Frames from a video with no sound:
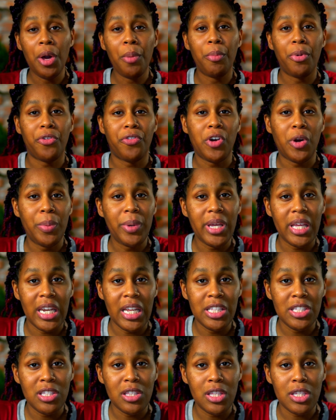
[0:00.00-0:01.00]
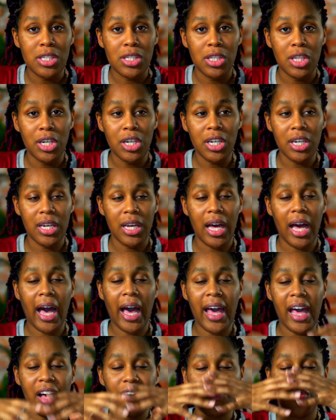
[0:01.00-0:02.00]
Before we get into this look, I
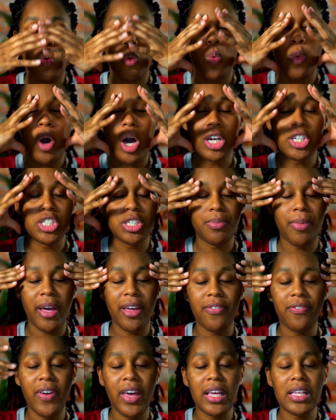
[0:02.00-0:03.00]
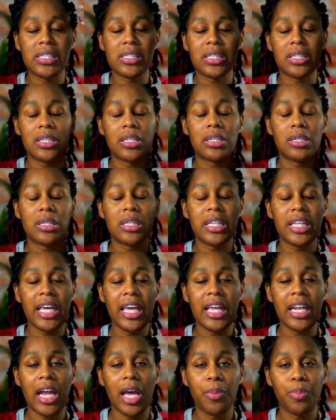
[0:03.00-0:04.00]
have washed my face
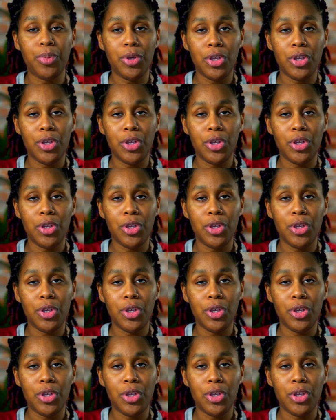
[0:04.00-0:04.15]
clean. I'm